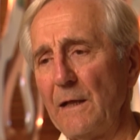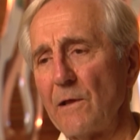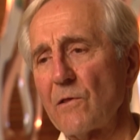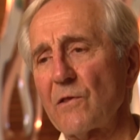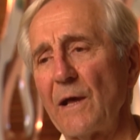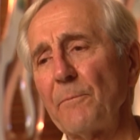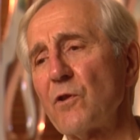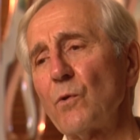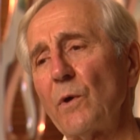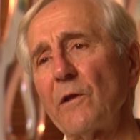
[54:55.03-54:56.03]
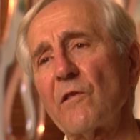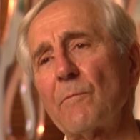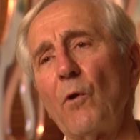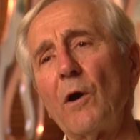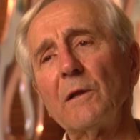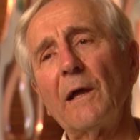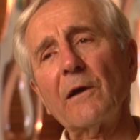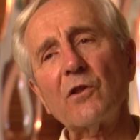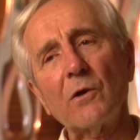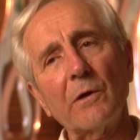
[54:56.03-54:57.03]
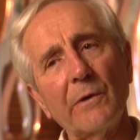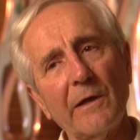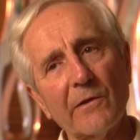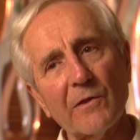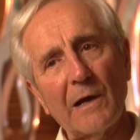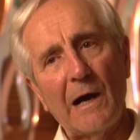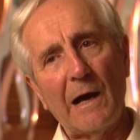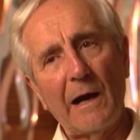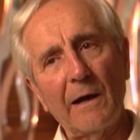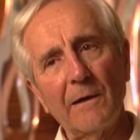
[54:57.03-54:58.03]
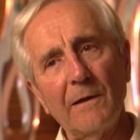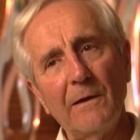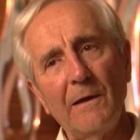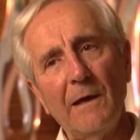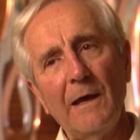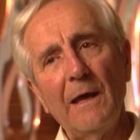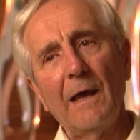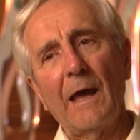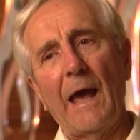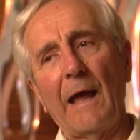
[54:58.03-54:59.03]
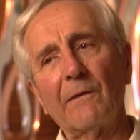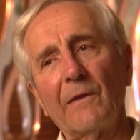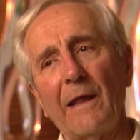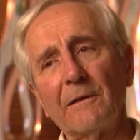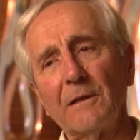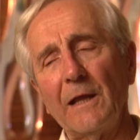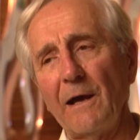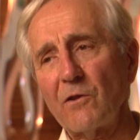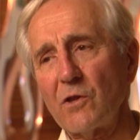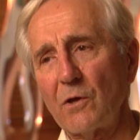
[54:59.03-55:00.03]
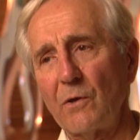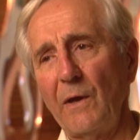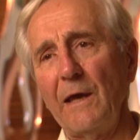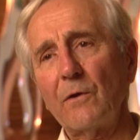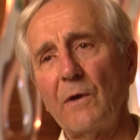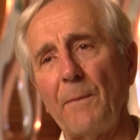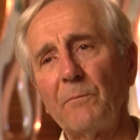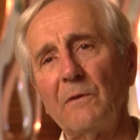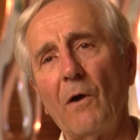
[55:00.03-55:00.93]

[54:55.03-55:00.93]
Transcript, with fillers: sumptuous, more luxurious car. And the luxury crept